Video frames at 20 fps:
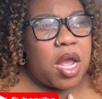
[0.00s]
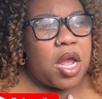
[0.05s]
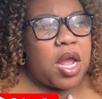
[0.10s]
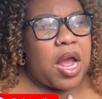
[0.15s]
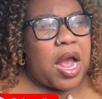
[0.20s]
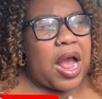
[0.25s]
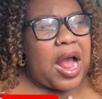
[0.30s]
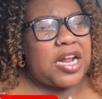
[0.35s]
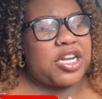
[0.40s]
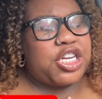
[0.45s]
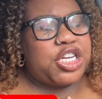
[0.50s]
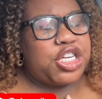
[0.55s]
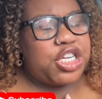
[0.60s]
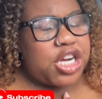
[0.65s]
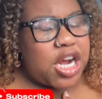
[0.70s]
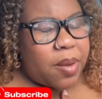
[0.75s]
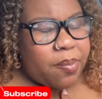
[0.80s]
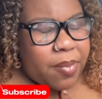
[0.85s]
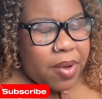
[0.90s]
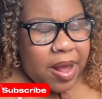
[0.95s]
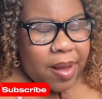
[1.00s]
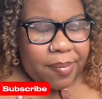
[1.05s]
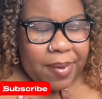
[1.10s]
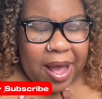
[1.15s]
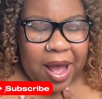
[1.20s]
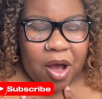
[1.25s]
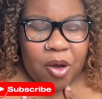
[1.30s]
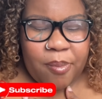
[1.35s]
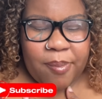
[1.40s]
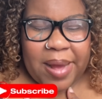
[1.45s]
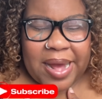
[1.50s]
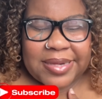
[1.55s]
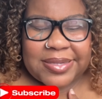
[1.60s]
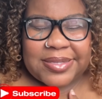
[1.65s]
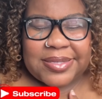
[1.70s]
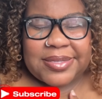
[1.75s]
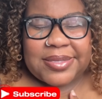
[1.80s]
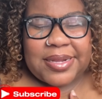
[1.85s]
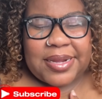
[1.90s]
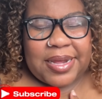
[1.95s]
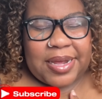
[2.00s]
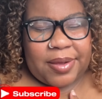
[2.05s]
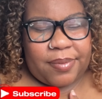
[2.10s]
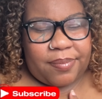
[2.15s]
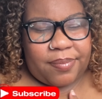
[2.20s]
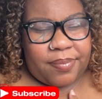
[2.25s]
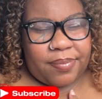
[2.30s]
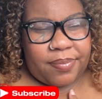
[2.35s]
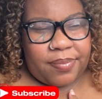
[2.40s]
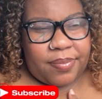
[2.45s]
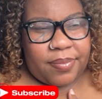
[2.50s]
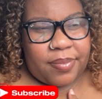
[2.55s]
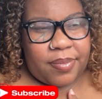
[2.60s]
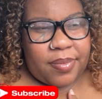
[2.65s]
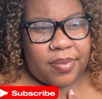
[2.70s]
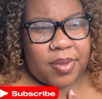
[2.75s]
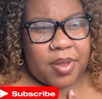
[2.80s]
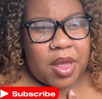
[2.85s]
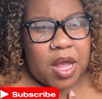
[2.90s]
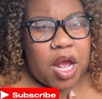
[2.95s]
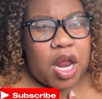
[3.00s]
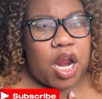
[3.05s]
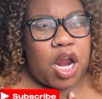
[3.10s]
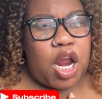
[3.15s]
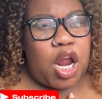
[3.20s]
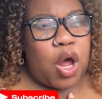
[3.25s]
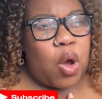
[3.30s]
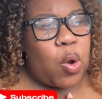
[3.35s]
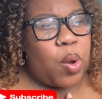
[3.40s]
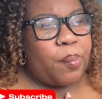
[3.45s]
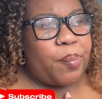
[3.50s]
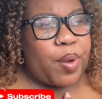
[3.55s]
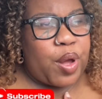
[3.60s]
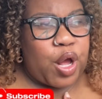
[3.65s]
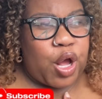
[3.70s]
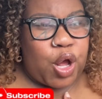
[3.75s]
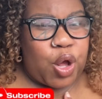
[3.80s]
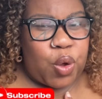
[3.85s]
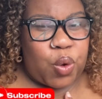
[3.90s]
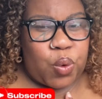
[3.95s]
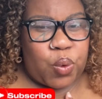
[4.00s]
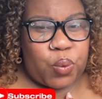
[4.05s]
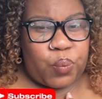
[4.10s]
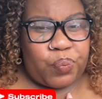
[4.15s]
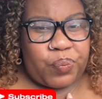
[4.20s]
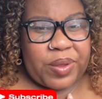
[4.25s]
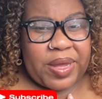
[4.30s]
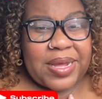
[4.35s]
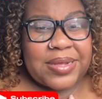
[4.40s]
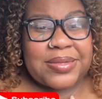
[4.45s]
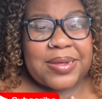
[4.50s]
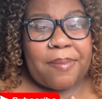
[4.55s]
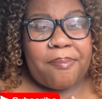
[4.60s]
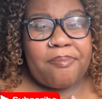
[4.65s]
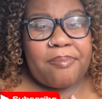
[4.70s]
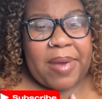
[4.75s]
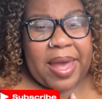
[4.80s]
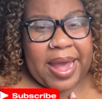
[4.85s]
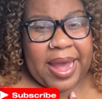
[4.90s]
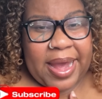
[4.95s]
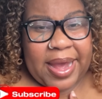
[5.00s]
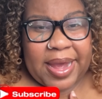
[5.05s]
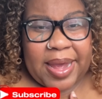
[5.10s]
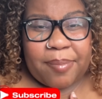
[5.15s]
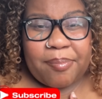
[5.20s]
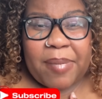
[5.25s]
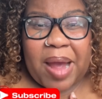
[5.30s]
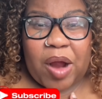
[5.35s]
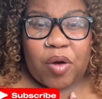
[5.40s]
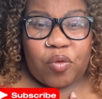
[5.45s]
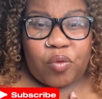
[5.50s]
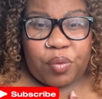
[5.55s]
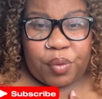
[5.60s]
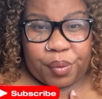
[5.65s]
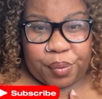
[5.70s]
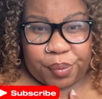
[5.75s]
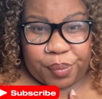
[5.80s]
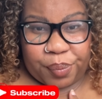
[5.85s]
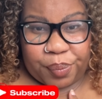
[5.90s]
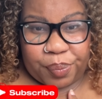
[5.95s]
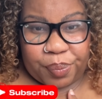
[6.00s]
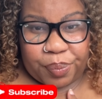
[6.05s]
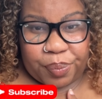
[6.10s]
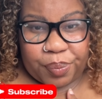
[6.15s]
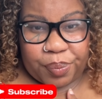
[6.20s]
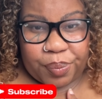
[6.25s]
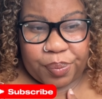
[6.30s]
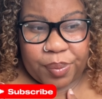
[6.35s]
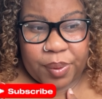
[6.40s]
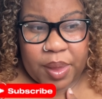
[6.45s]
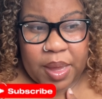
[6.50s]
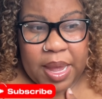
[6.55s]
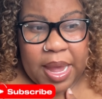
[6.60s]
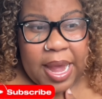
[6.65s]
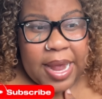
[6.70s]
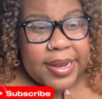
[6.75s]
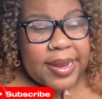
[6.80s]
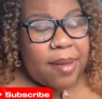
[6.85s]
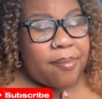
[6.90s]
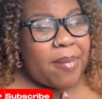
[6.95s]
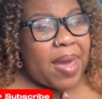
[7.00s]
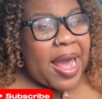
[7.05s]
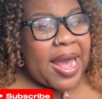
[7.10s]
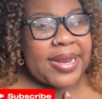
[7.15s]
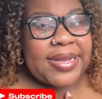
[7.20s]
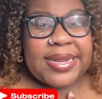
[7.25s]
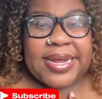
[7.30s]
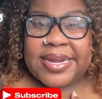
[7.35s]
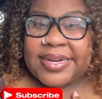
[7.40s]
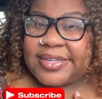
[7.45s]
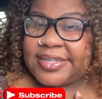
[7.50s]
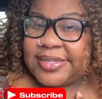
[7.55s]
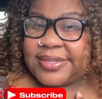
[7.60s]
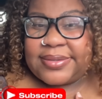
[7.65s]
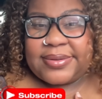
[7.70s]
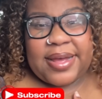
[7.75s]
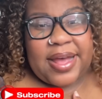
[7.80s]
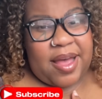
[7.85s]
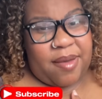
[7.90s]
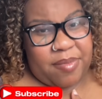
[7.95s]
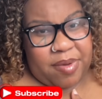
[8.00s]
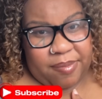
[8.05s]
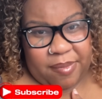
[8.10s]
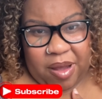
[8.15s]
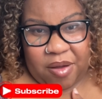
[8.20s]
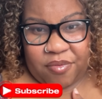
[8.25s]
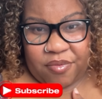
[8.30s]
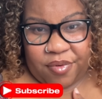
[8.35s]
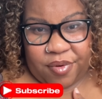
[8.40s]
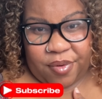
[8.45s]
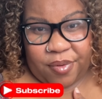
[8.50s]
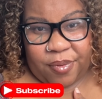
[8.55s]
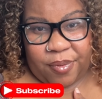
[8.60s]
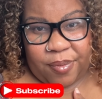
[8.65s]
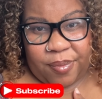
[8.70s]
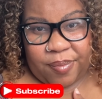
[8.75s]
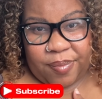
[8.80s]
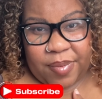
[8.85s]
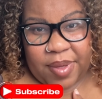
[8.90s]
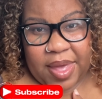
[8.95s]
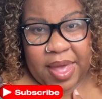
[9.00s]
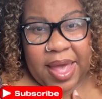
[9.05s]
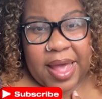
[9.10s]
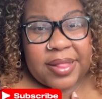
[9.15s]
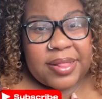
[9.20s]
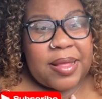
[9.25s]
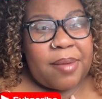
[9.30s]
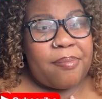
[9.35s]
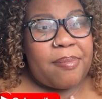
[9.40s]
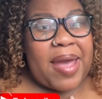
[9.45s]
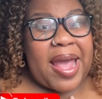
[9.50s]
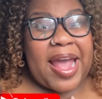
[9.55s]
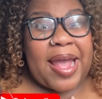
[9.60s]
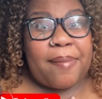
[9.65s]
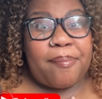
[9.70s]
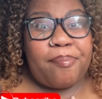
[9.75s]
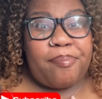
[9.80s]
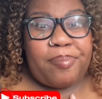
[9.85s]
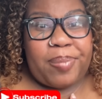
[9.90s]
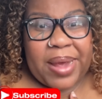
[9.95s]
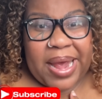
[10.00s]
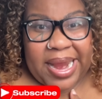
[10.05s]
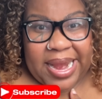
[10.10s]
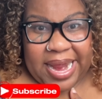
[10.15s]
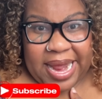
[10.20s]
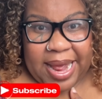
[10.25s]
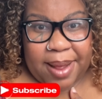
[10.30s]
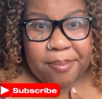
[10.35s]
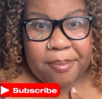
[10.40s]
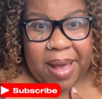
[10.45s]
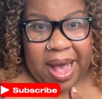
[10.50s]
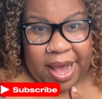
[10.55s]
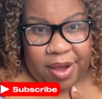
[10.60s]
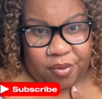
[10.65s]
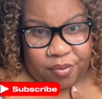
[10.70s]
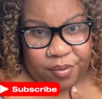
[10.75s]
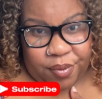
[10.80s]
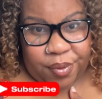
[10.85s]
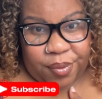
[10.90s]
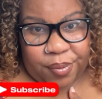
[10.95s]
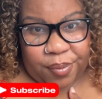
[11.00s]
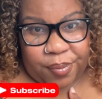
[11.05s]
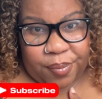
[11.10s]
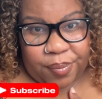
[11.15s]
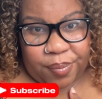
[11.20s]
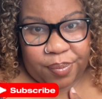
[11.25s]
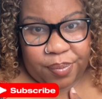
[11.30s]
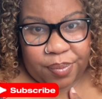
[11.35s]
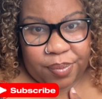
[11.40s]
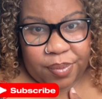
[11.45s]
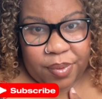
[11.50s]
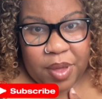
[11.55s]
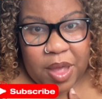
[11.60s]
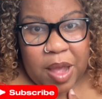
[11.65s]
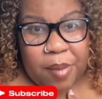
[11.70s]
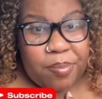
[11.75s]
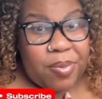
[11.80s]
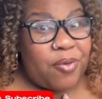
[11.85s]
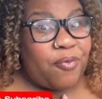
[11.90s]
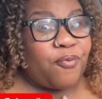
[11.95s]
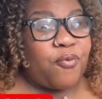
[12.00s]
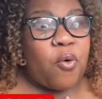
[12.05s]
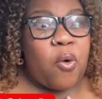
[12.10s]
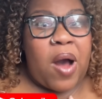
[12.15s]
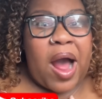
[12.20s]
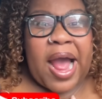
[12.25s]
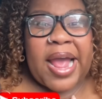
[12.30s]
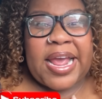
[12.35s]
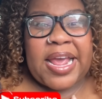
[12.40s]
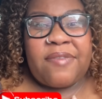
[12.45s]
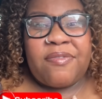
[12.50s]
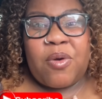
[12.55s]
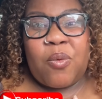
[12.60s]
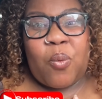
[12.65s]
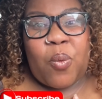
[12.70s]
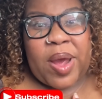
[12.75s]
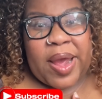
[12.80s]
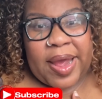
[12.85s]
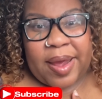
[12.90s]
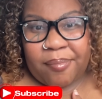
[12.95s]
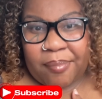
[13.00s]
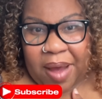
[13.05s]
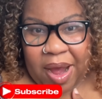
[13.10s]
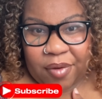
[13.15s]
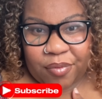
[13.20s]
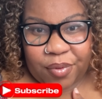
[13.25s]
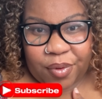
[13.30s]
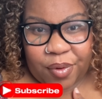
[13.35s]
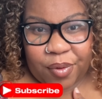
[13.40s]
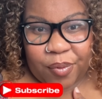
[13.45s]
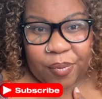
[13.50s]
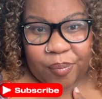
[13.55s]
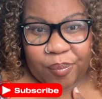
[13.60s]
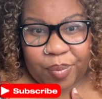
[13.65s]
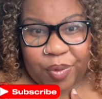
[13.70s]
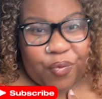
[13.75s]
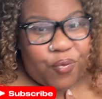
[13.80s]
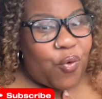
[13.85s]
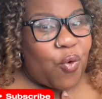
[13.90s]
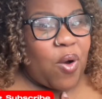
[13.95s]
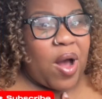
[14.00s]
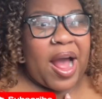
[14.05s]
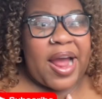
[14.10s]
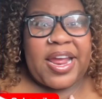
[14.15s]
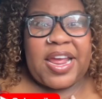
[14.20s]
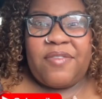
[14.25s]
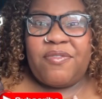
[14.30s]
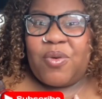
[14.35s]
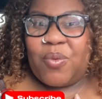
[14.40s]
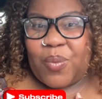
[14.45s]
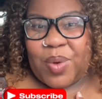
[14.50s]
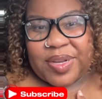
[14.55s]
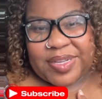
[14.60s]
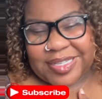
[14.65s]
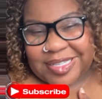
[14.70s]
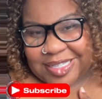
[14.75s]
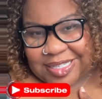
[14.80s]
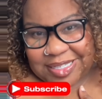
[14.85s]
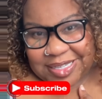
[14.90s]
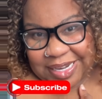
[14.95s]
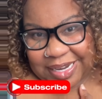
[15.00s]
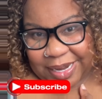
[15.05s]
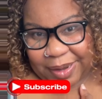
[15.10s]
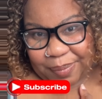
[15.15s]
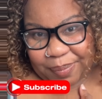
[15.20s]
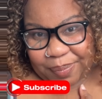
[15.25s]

I jump up out my sleep. Lo and behold, it's a man in my room. The man didn't just come in my room. The man been in my room before I even went in my room, before I even went to sleep.